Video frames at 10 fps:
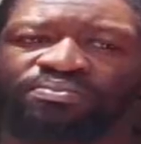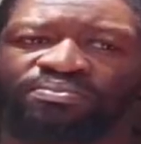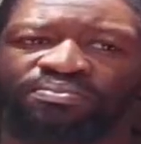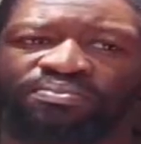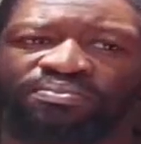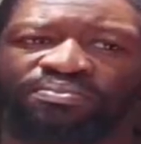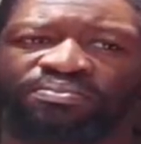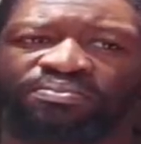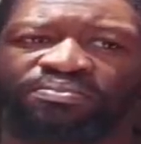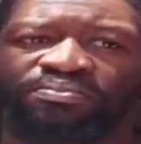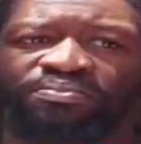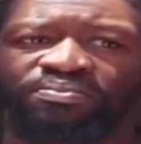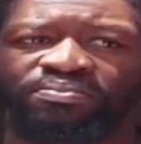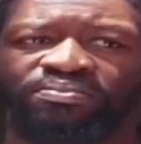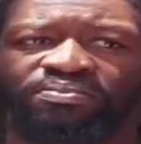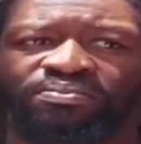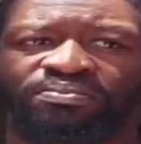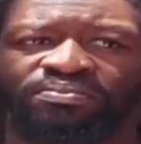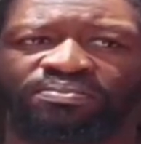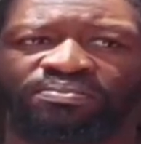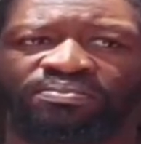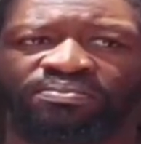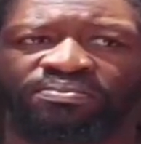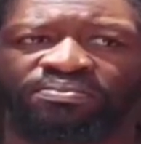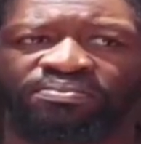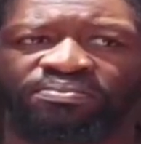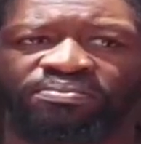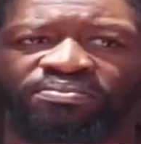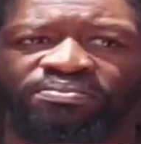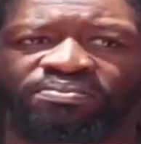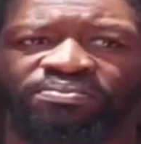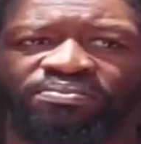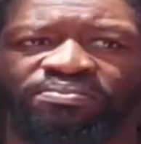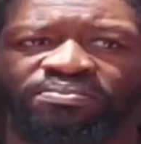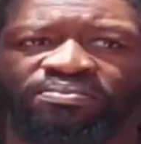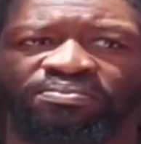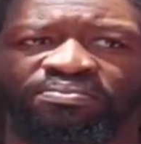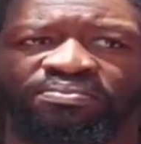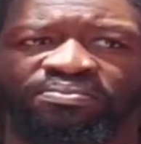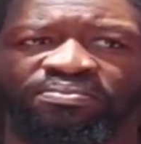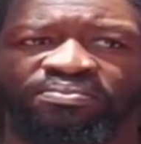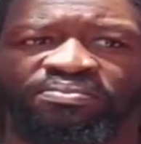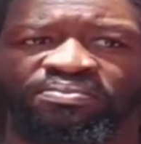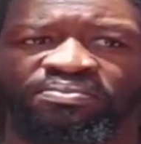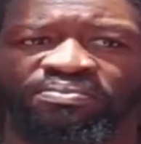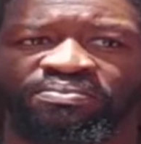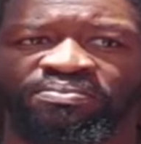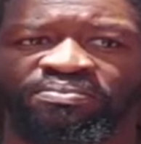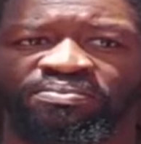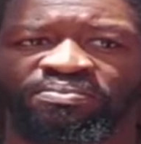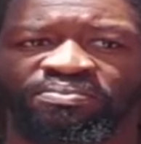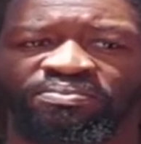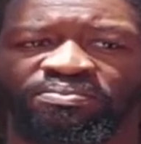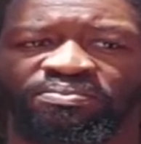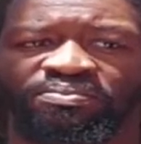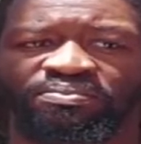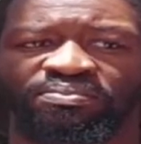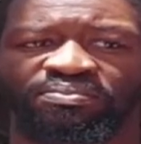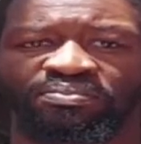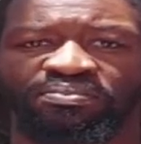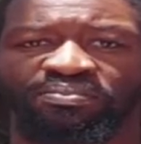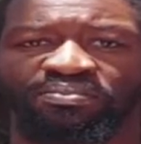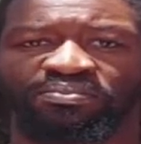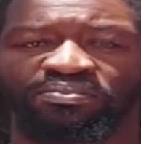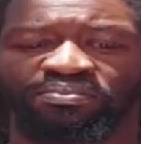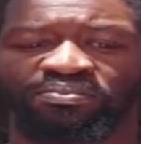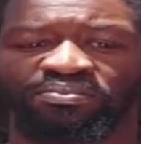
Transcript: No words are spoken by the person on screen.